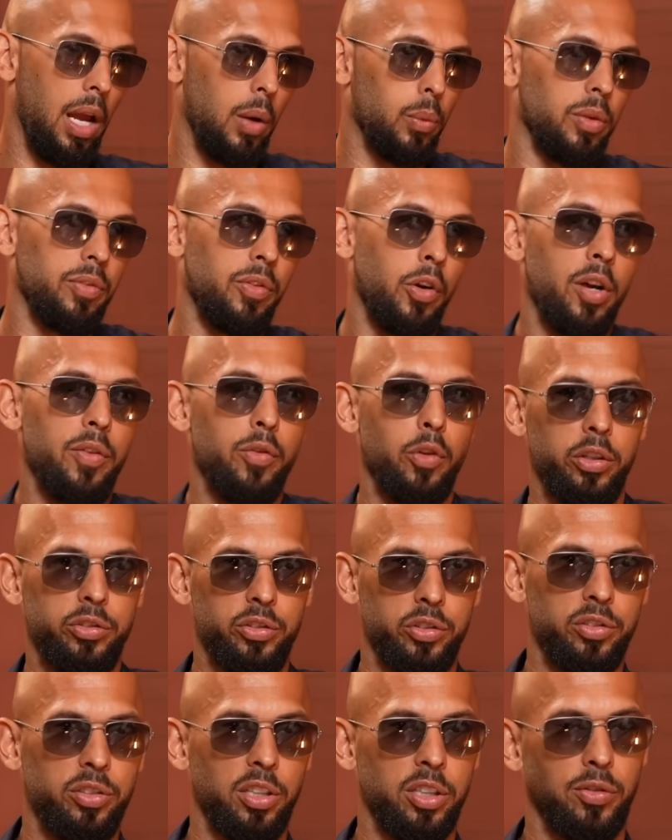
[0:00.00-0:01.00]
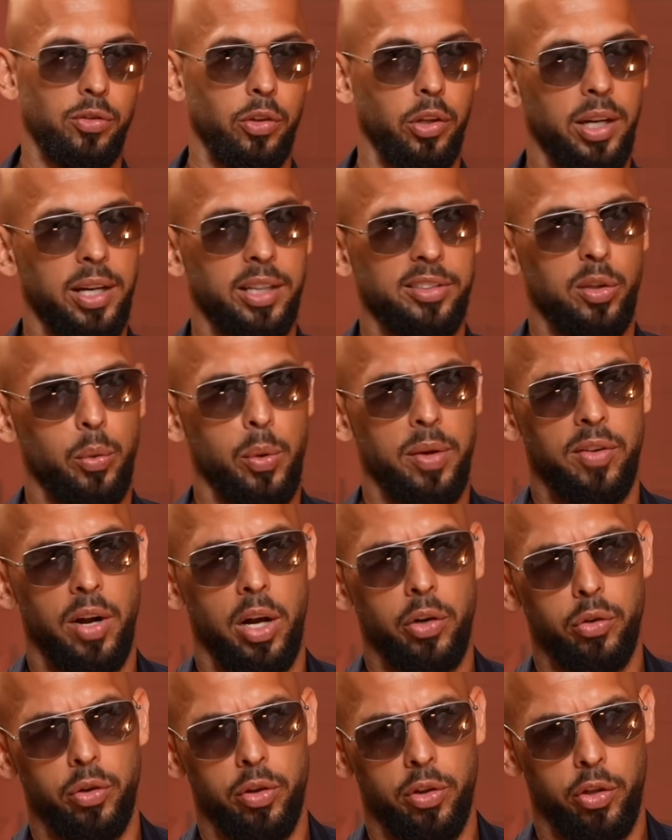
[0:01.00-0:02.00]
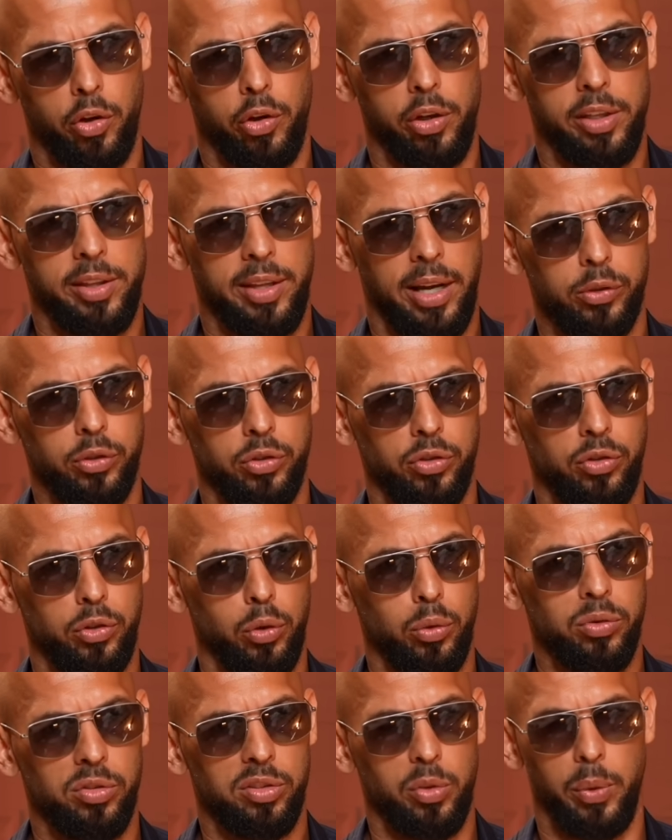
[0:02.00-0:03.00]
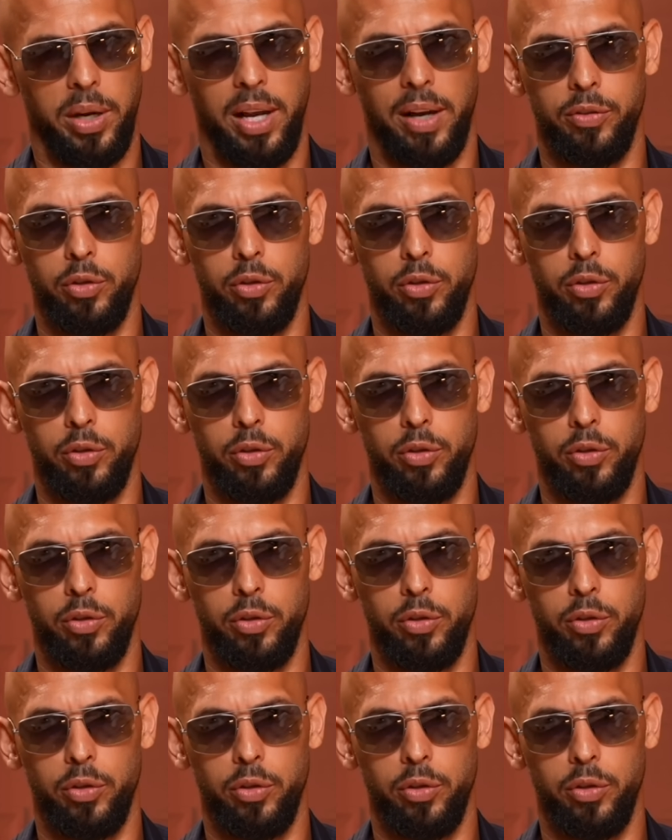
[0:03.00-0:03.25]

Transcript: And we're very, very successful. Like I said, we have 130,000 students and we